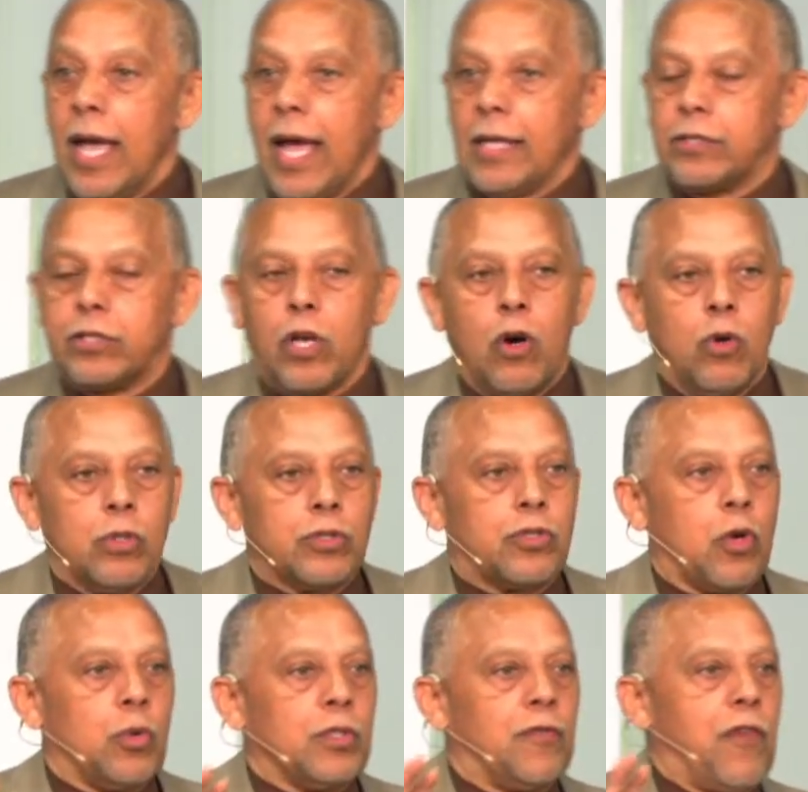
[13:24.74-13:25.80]
And so
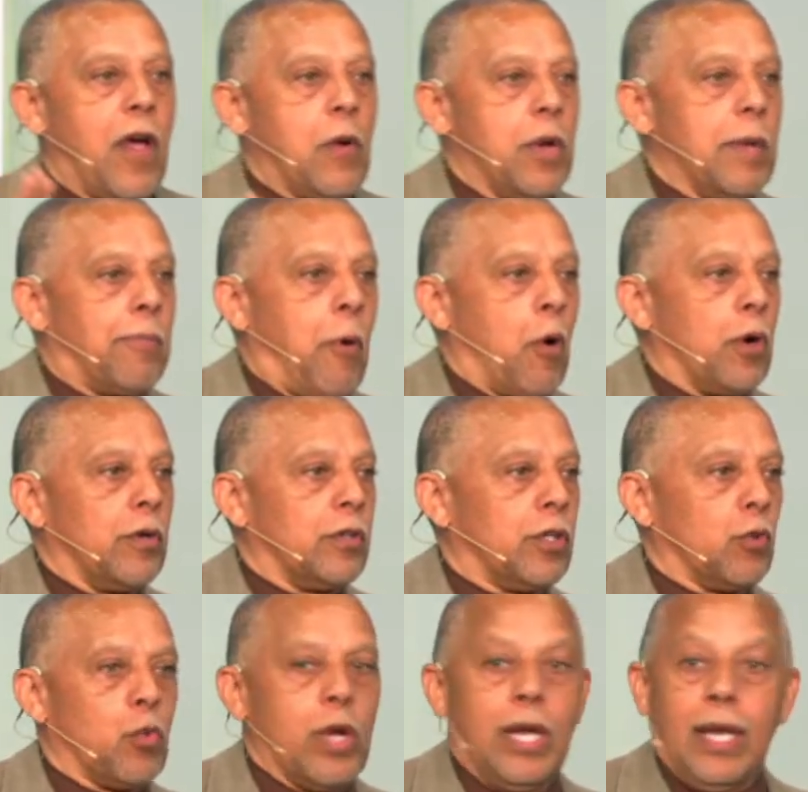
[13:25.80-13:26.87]
it's very important to
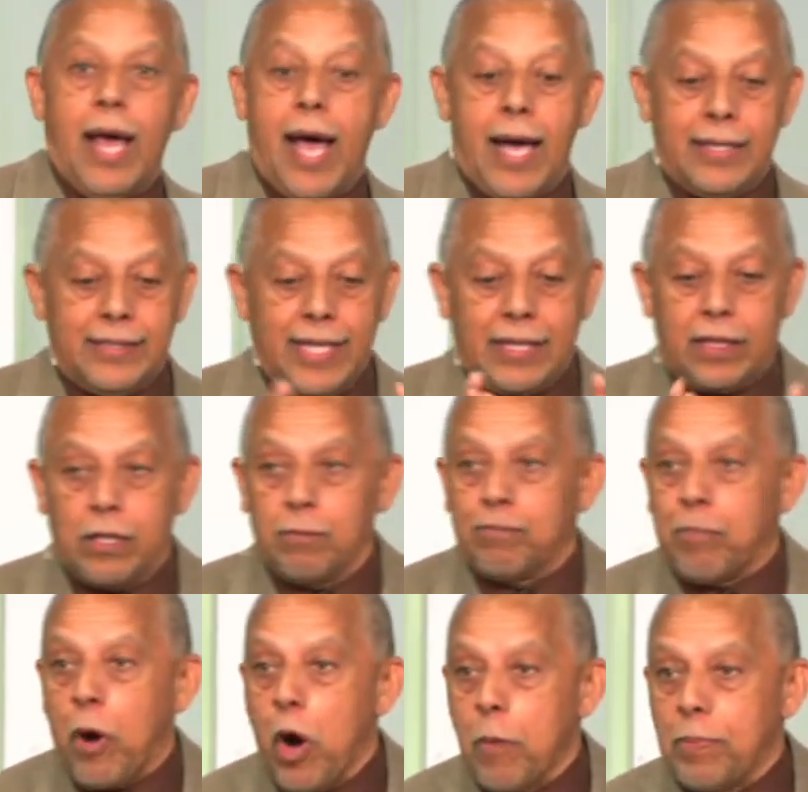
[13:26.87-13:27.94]
realize that the
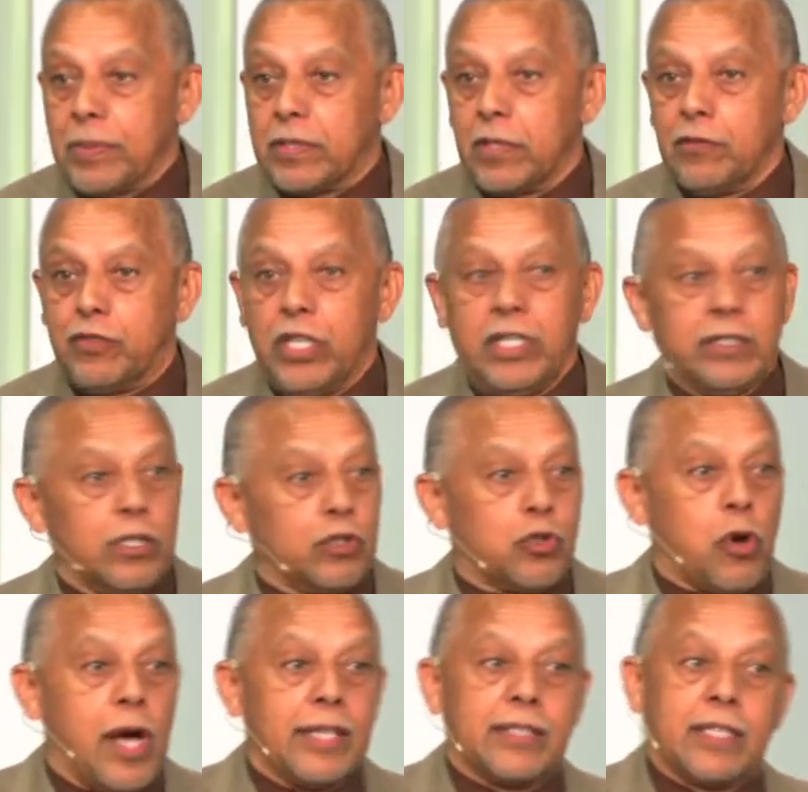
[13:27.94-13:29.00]
purpose of Jesus
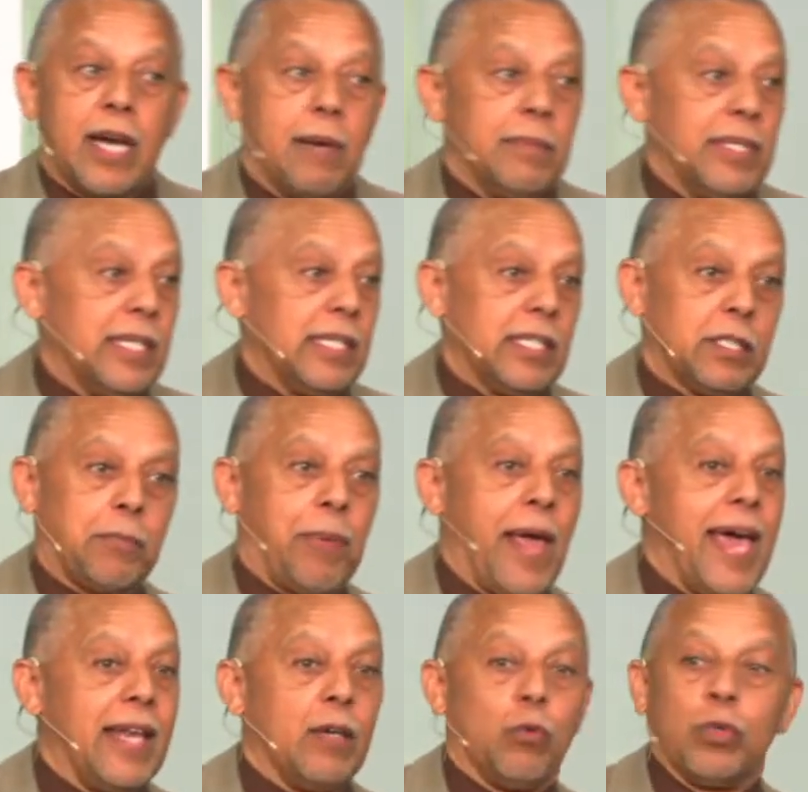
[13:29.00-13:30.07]
Christ coming to this
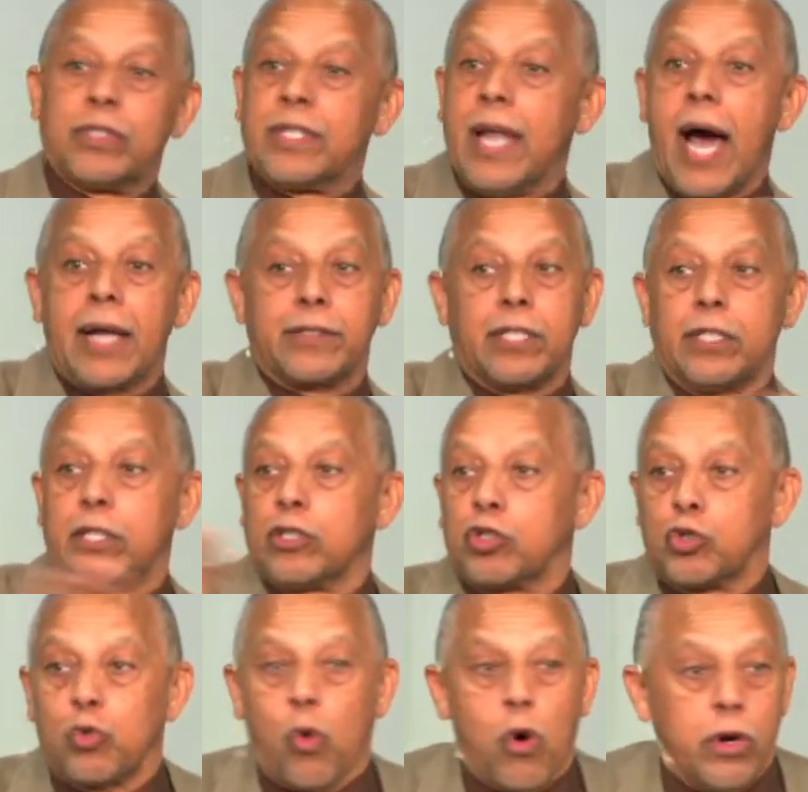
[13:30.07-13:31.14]
planet was not to
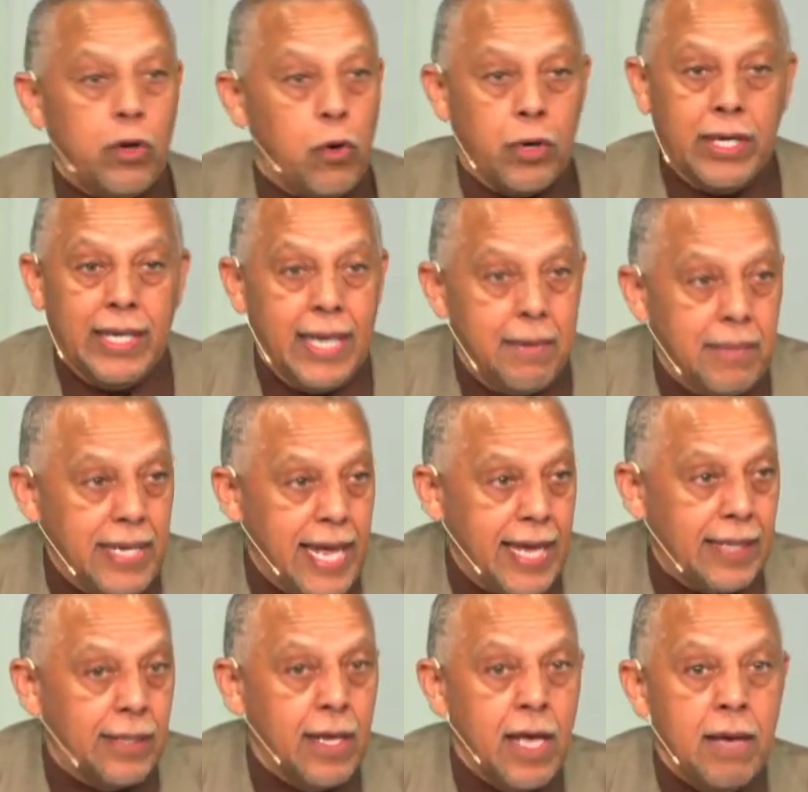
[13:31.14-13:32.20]
destroy or
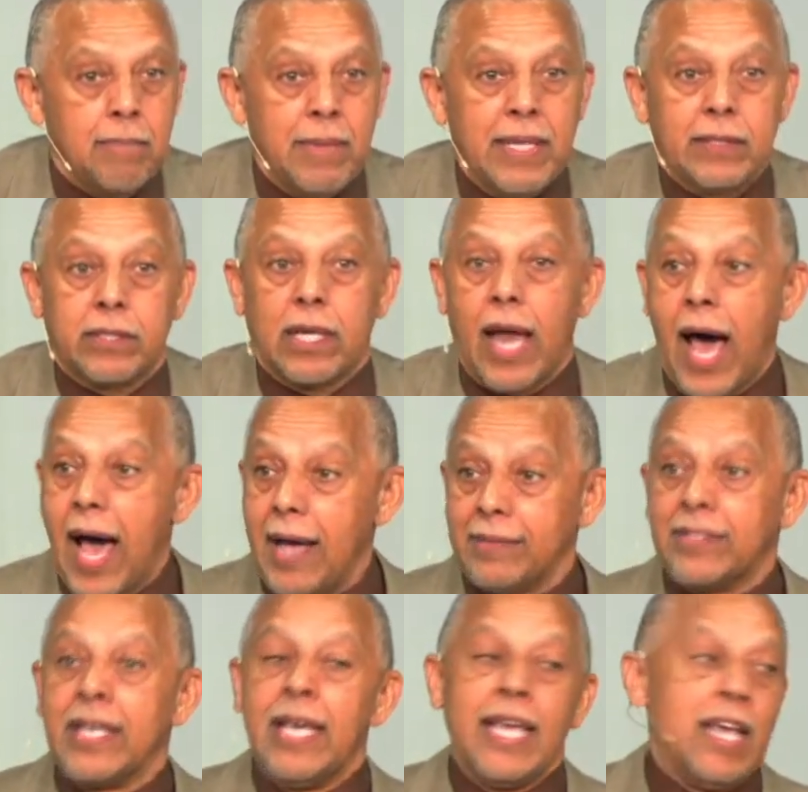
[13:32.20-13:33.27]
eliminate men's
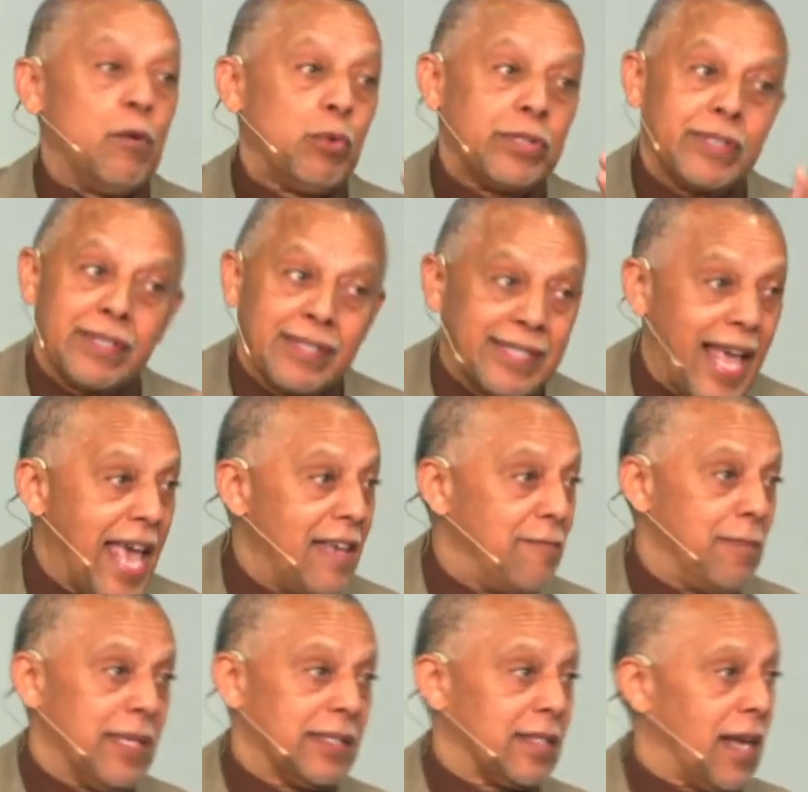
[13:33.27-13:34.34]
lives. It was to save
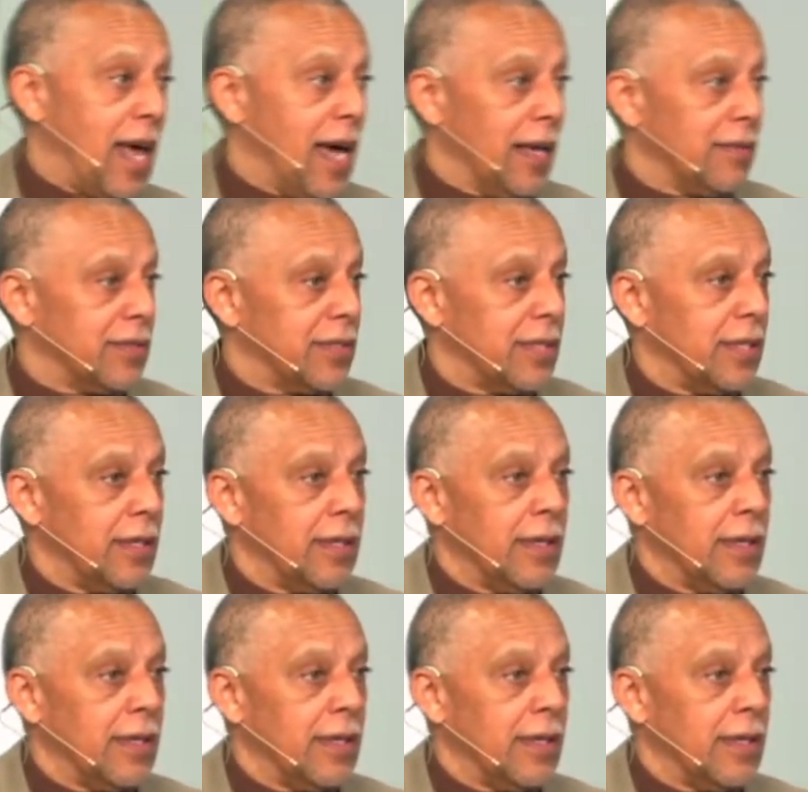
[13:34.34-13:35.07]
men's lives.